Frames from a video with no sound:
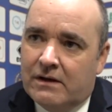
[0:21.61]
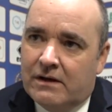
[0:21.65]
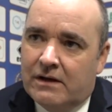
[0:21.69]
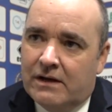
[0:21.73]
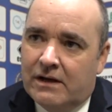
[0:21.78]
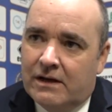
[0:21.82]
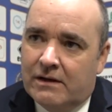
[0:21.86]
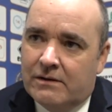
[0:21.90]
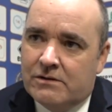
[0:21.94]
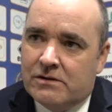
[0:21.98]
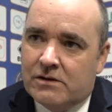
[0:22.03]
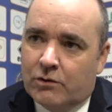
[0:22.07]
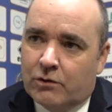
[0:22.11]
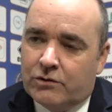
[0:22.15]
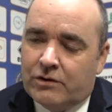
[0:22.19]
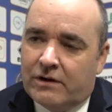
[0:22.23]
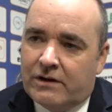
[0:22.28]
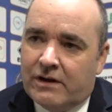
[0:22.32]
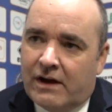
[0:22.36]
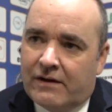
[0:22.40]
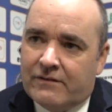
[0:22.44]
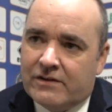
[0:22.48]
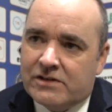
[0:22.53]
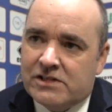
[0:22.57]
in order
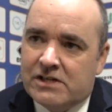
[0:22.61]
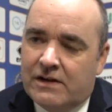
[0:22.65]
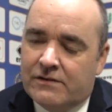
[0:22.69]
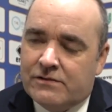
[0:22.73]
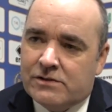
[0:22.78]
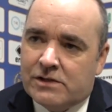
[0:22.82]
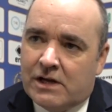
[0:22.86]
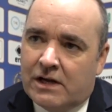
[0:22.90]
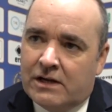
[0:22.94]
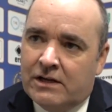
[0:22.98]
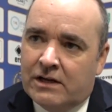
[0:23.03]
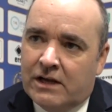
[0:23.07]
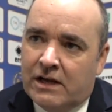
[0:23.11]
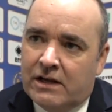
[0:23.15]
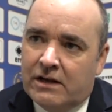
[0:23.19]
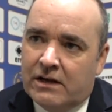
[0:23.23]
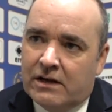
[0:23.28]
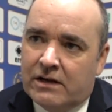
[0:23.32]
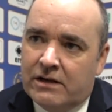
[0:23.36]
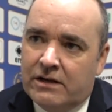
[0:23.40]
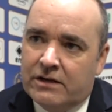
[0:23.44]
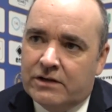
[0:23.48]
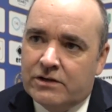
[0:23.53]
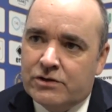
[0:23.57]
to have a safe standing
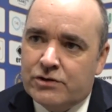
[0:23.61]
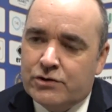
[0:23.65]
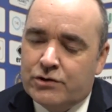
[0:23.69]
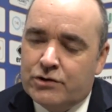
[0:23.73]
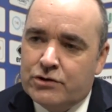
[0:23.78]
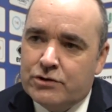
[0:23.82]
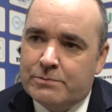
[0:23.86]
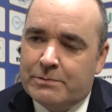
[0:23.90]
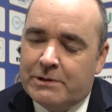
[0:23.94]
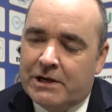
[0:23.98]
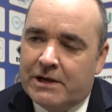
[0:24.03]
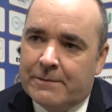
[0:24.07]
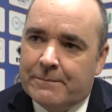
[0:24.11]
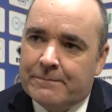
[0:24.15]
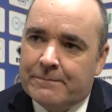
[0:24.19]
area here at Shrewsbury.